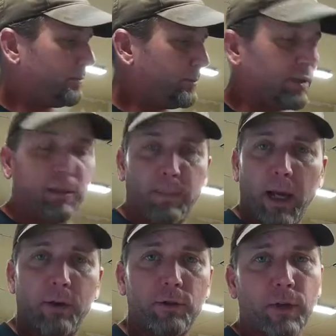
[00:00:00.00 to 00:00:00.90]
Built the
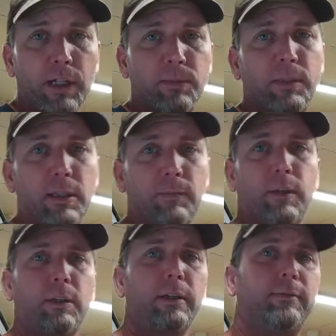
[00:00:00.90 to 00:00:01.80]
battery tray
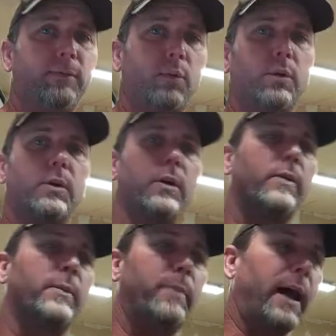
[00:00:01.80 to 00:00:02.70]
specifically for
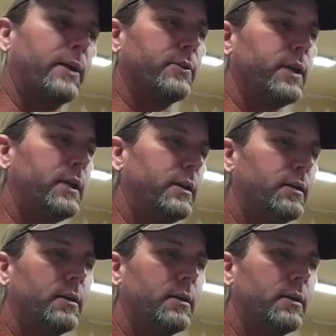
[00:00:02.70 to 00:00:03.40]
the battery